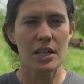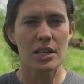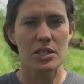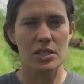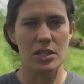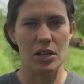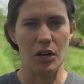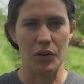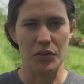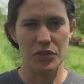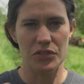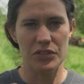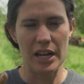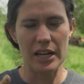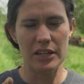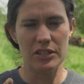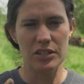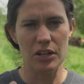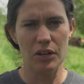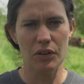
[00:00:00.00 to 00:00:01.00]
So
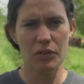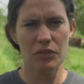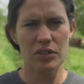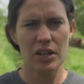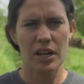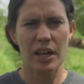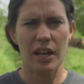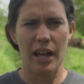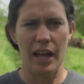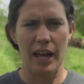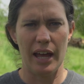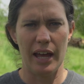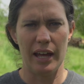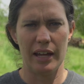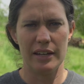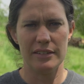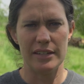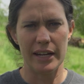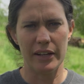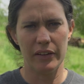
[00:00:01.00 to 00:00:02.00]
stay tuned
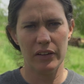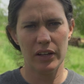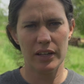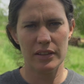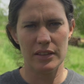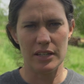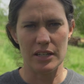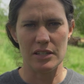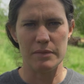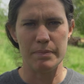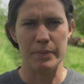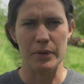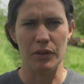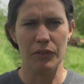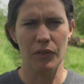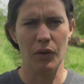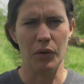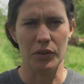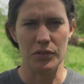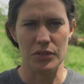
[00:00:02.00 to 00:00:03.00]
and take a look at these
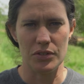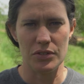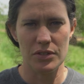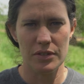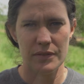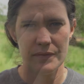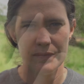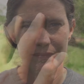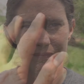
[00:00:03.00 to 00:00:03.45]
beautiful horses.